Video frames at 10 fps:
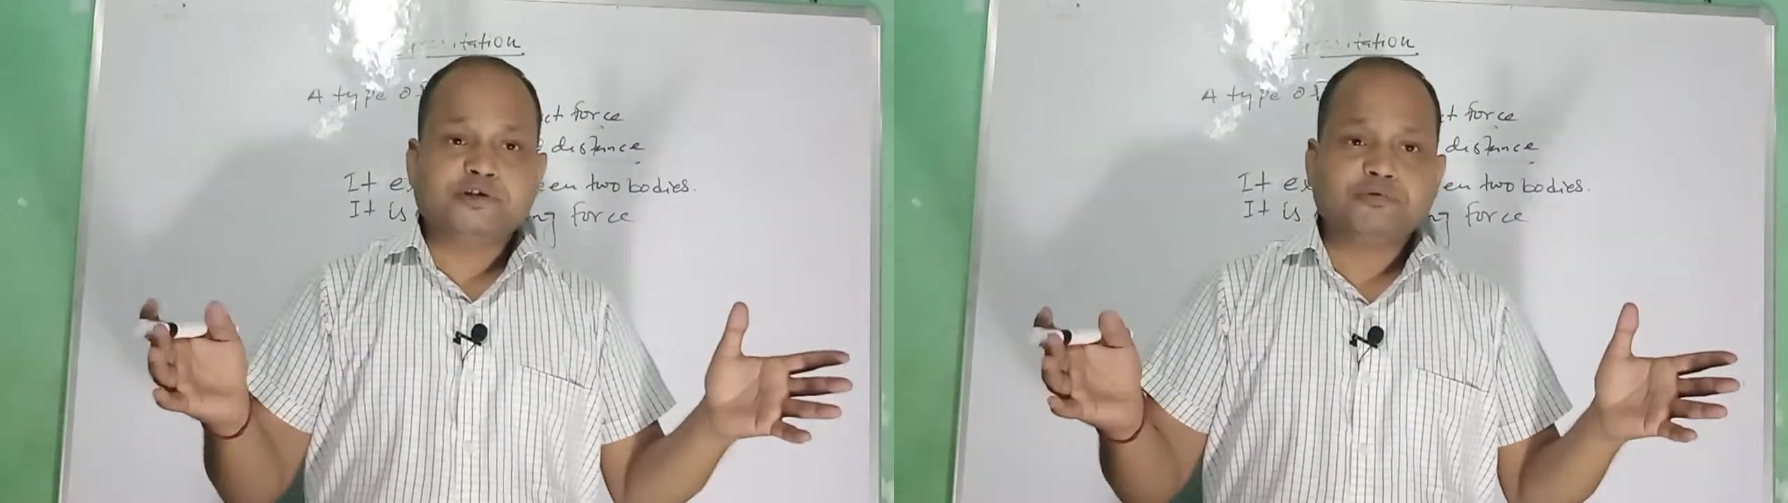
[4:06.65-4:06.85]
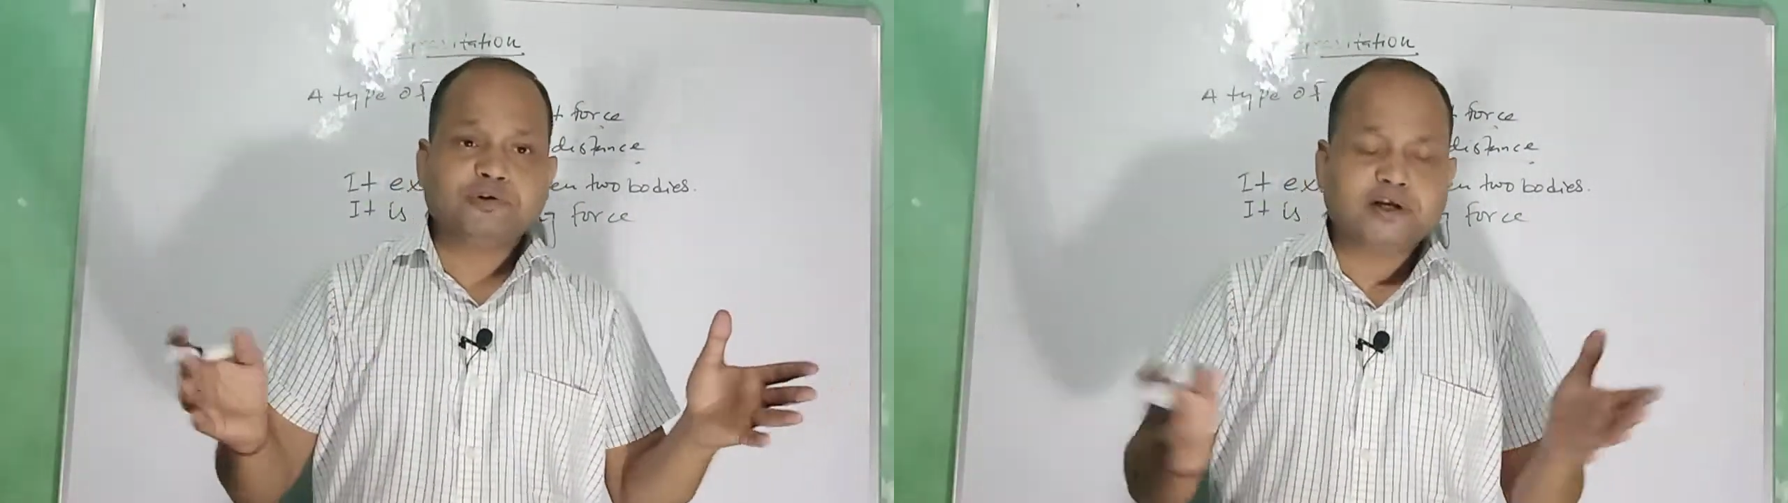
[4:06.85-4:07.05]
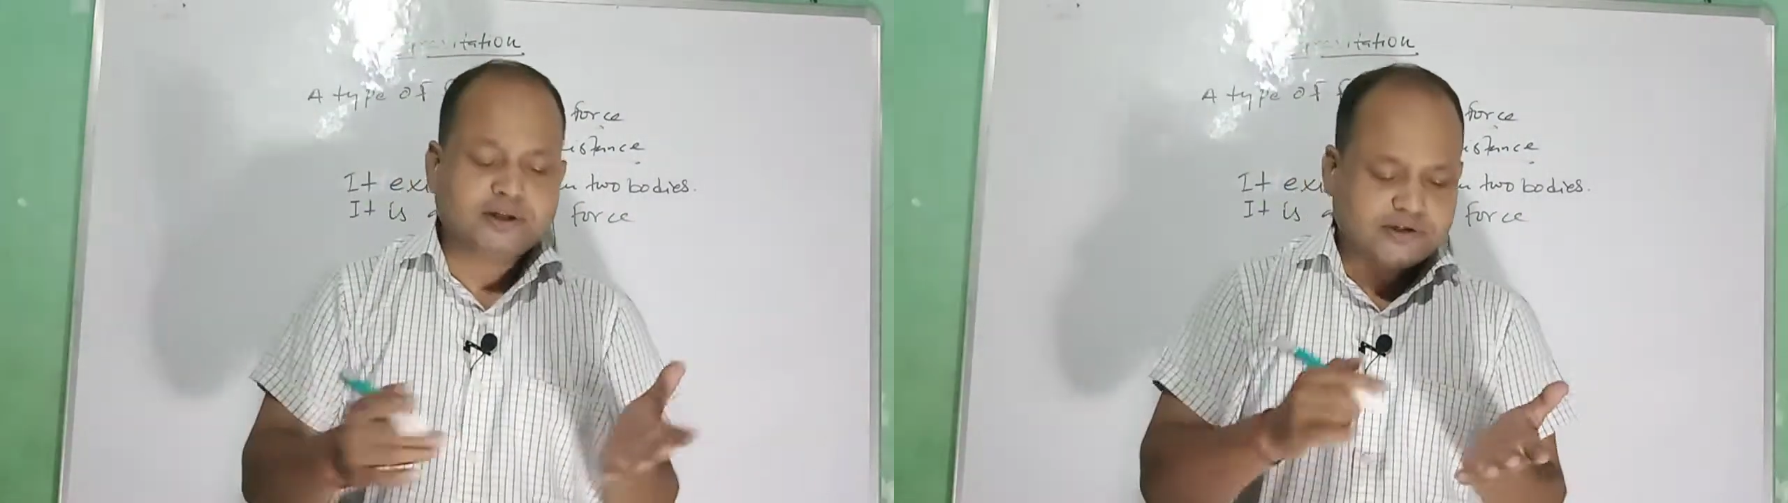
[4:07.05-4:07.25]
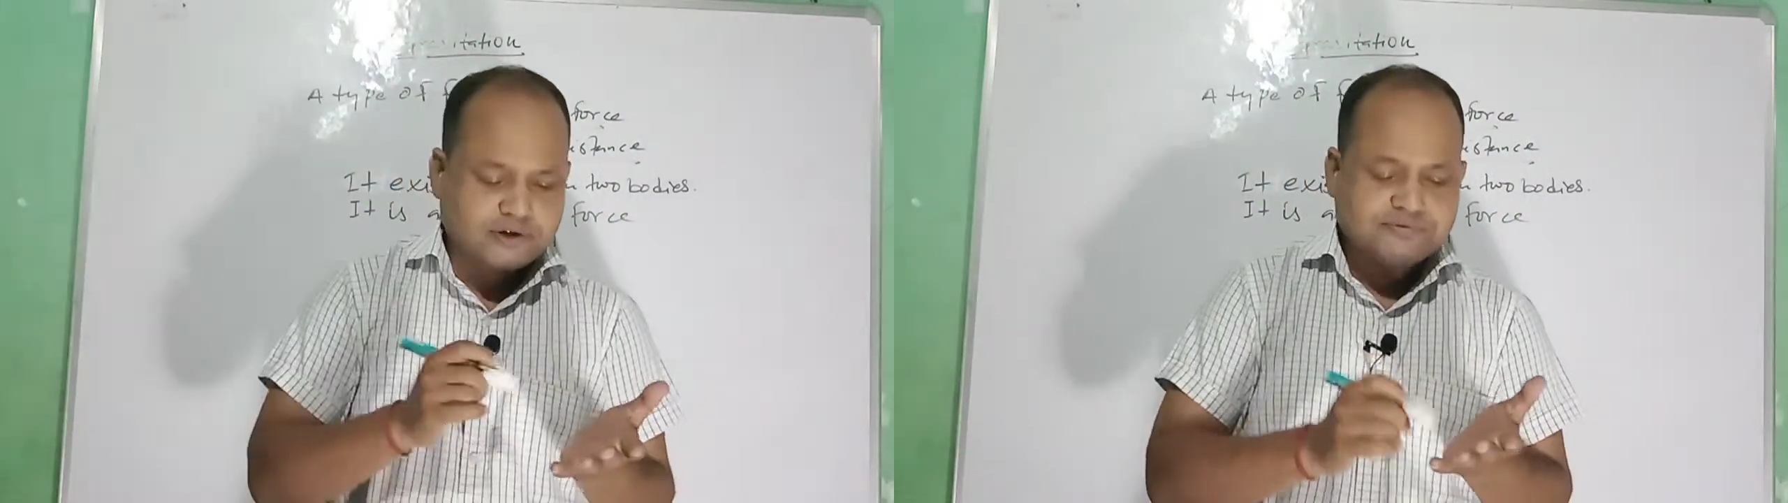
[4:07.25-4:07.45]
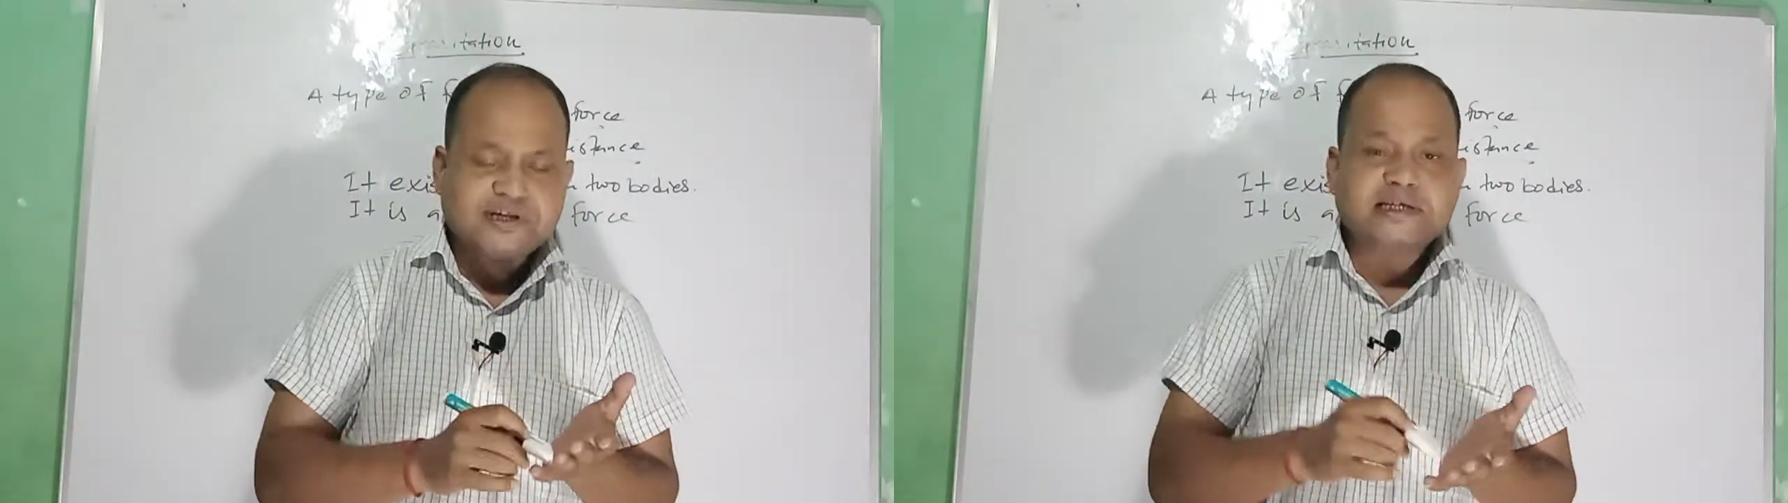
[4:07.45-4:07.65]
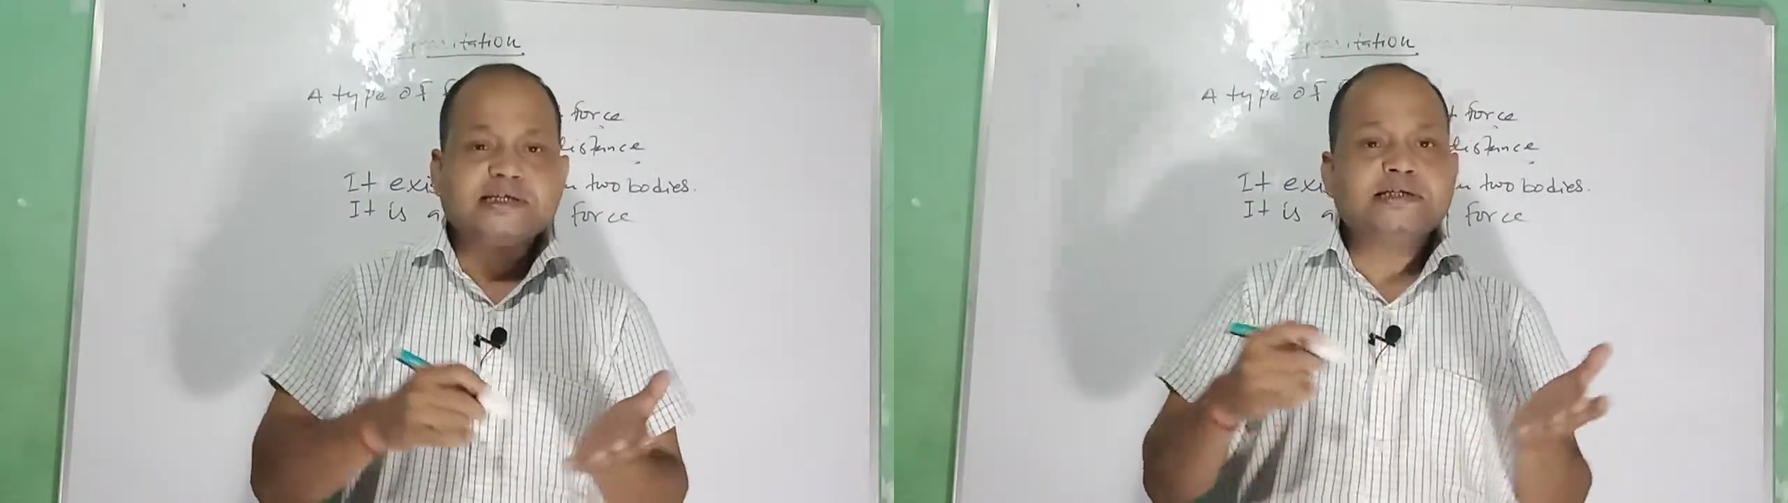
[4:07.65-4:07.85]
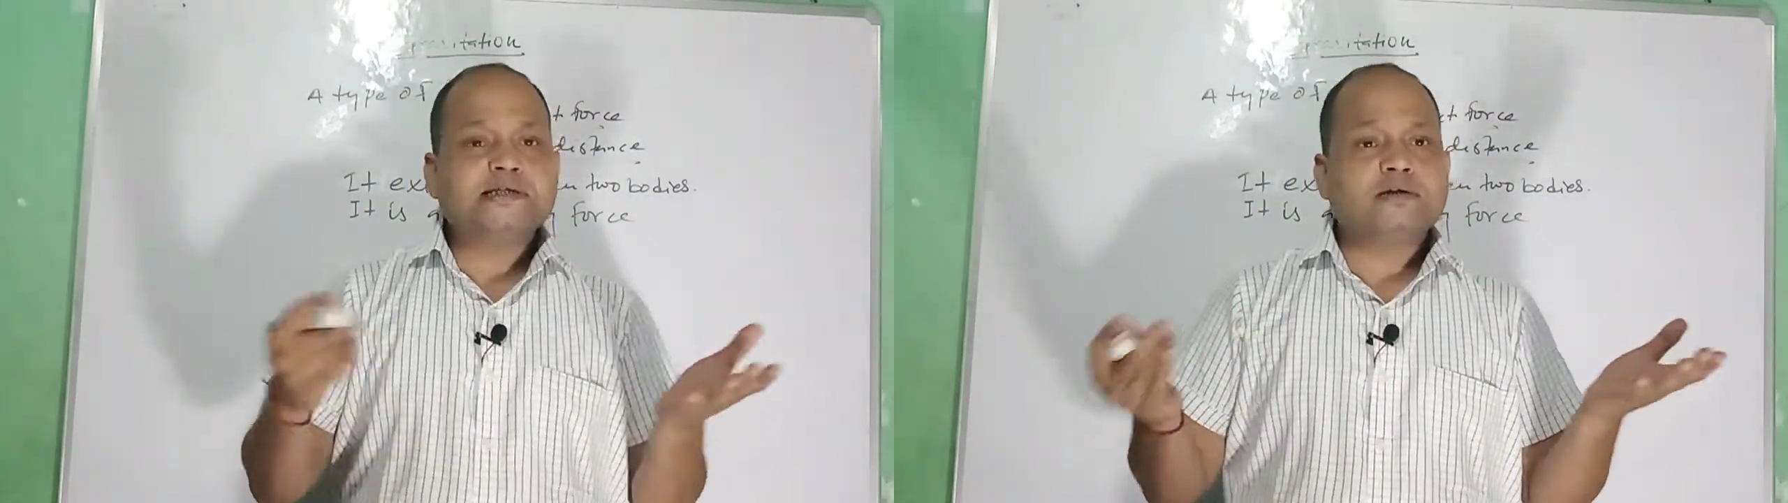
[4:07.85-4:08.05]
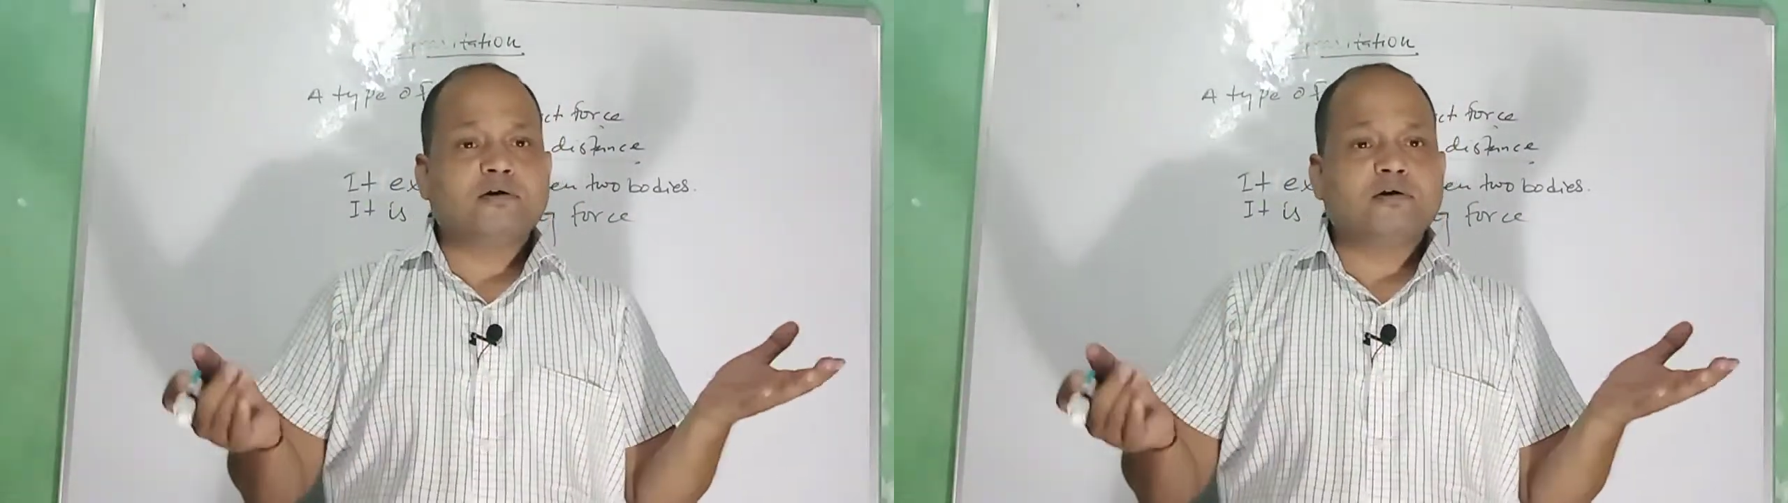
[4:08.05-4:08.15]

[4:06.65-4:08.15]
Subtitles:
whether the substances